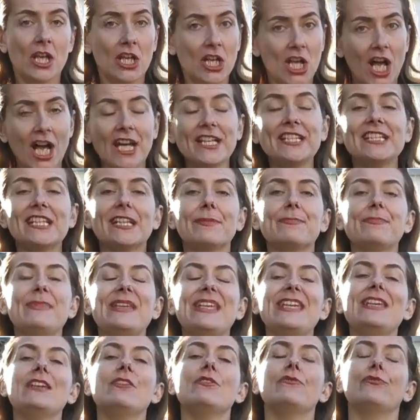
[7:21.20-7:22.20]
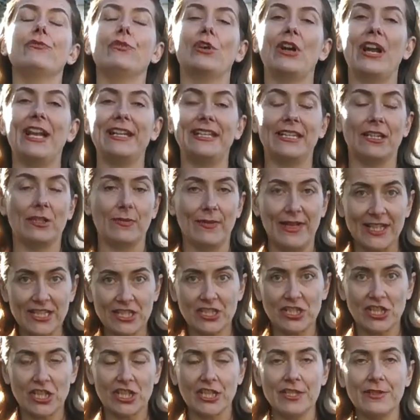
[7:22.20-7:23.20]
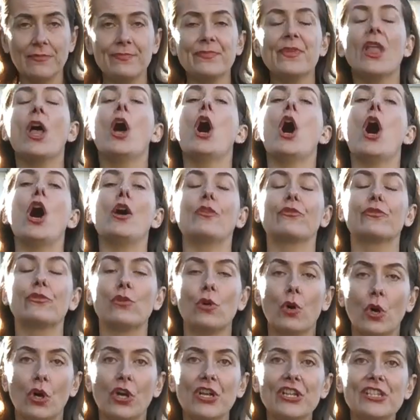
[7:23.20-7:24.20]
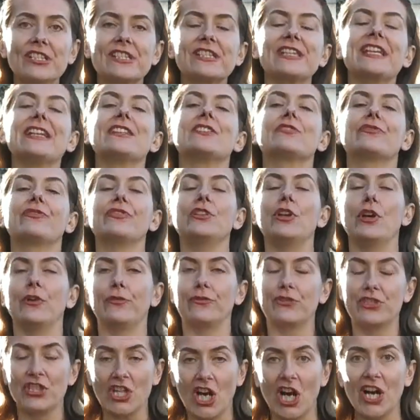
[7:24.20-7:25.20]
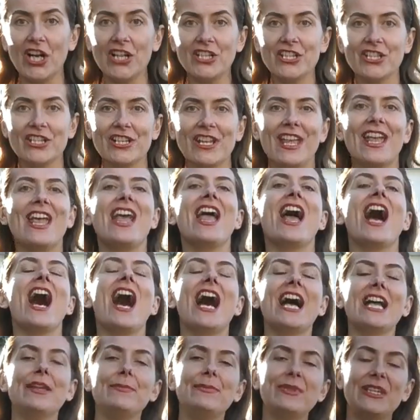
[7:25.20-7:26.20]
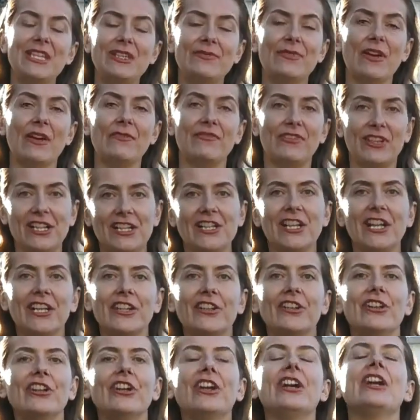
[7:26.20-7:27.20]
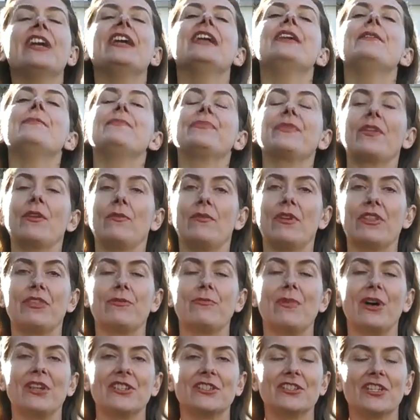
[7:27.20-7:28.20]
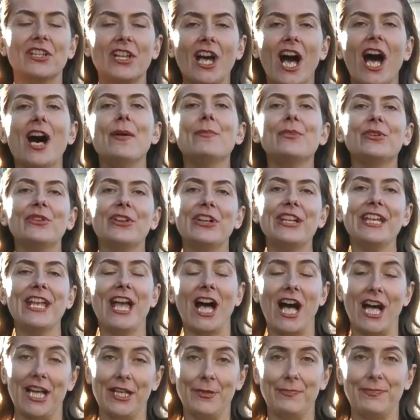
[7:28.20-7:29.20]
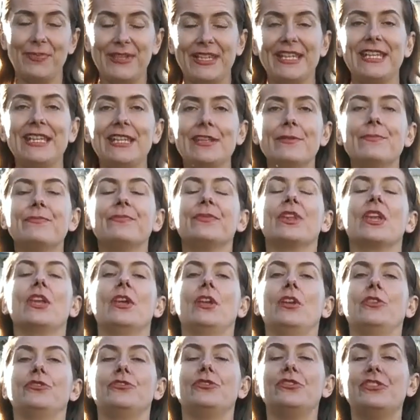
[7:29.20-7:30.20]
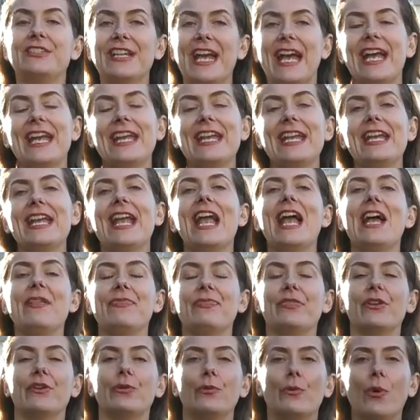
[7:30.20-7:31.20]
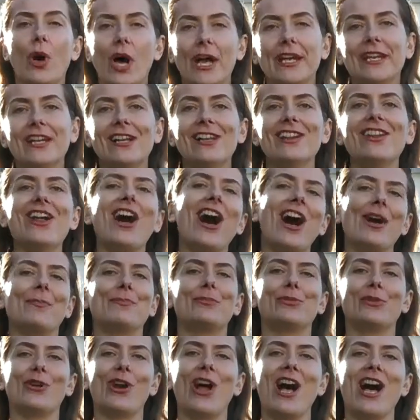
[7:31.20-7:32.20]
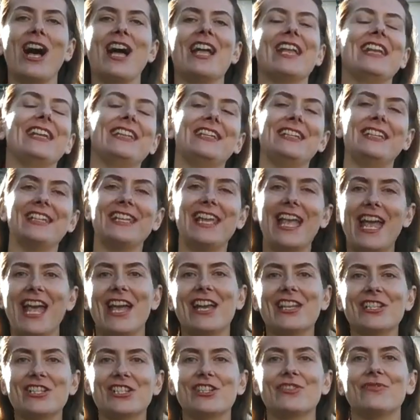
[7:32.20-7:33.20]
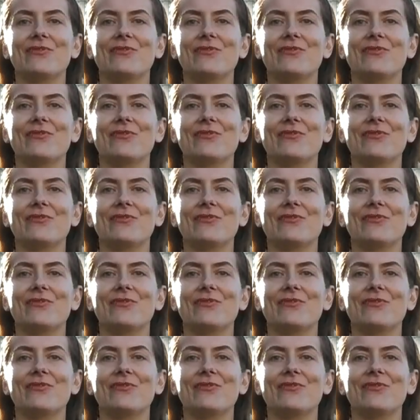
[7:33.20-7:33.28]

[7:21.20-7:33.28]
Contact me for any question. Of course, it's free of charge. I'm Eva Willnegger with Montgomery IP, today at the Royal Opera in Liège,